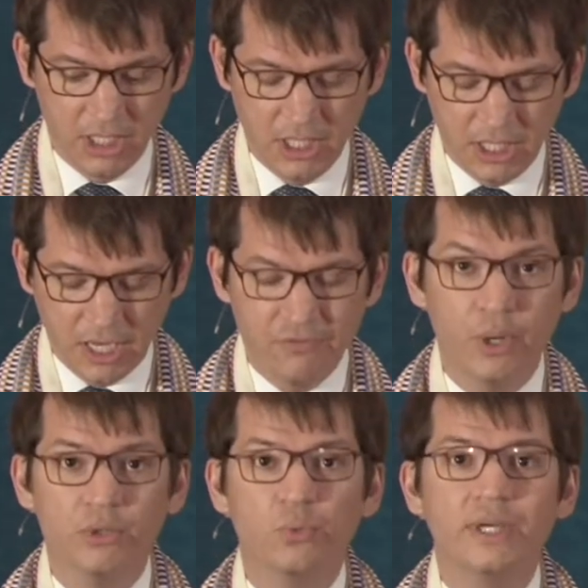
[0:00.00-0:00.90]
of
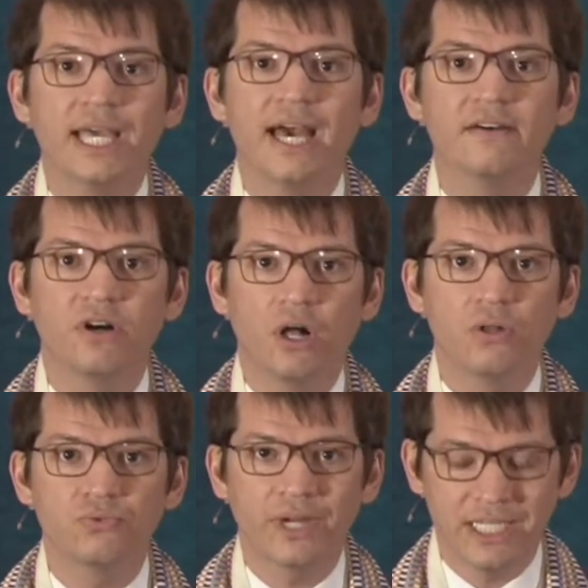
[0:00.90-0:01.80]
what we have
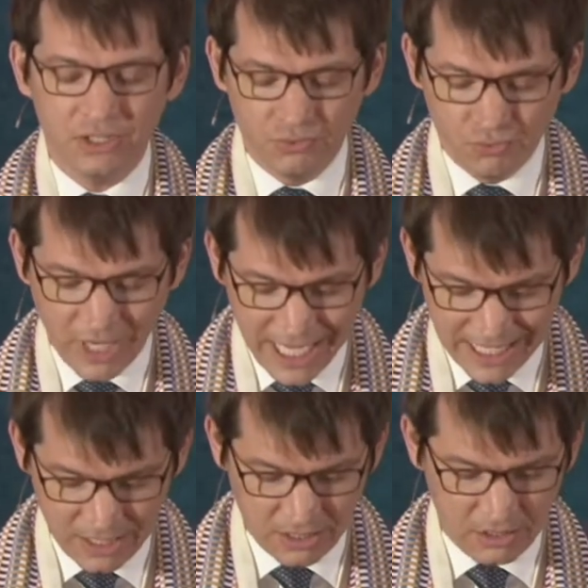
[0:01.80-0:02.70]
already
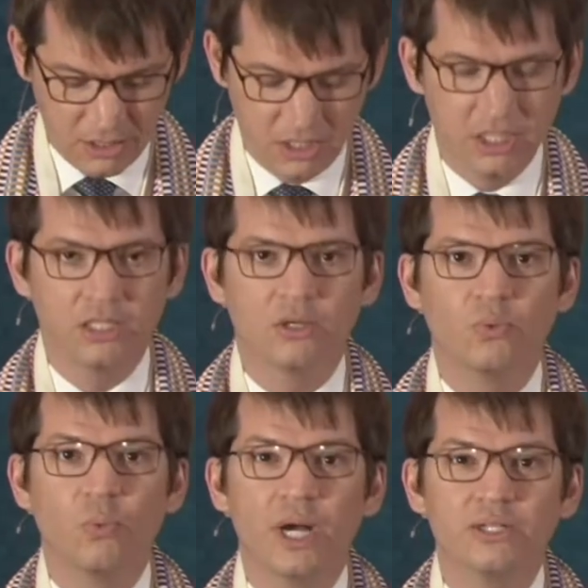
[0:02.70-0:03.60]
read,
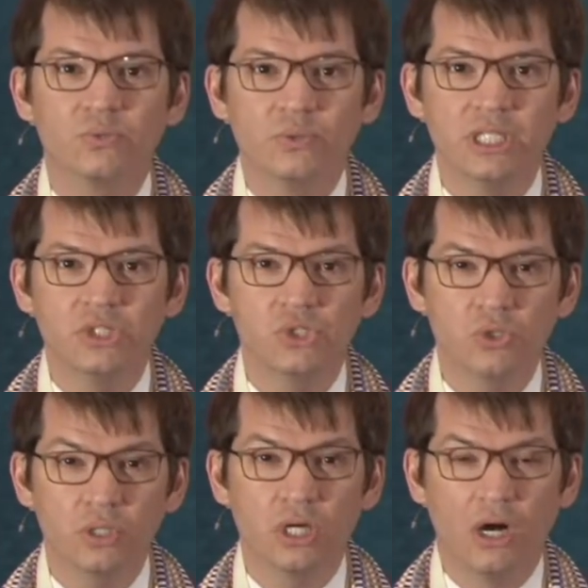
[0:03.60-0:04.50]
what we
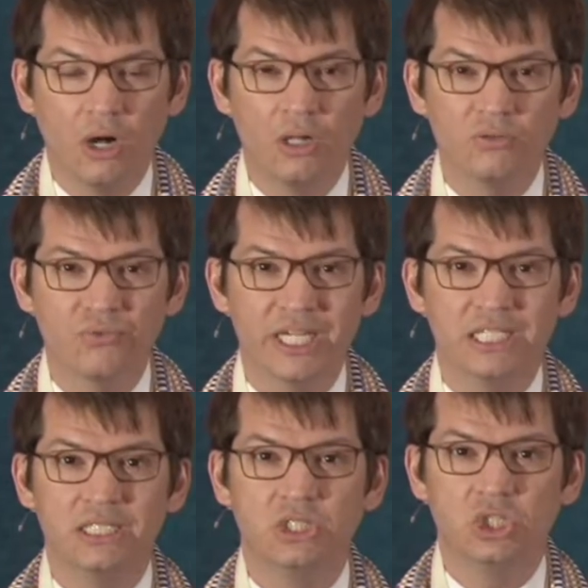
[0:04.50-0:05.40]
should
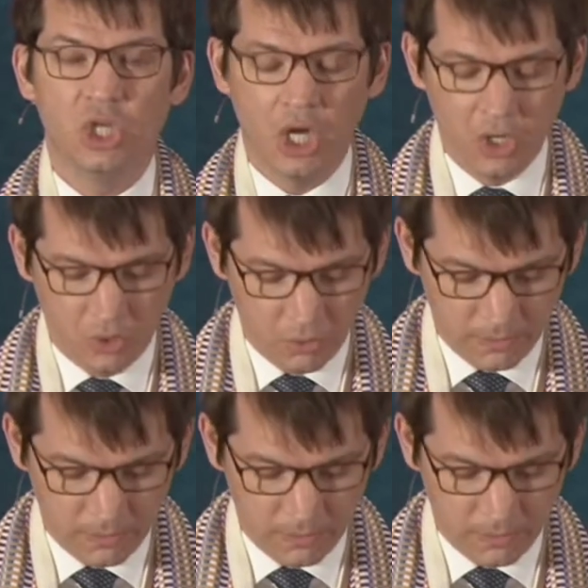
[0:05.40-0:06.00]
already know.